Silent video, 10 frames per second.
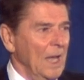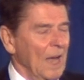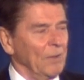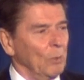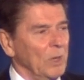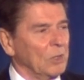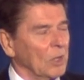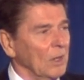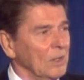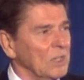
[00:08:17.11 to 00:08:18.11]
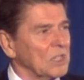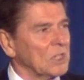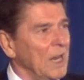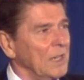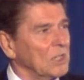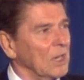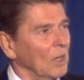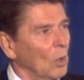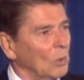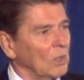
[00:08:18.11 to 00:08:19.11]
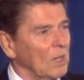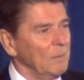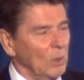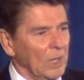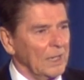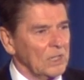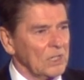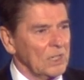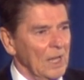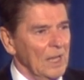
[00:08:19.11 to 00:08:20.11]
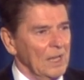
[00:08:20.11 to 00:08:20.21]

and the return to states and local communities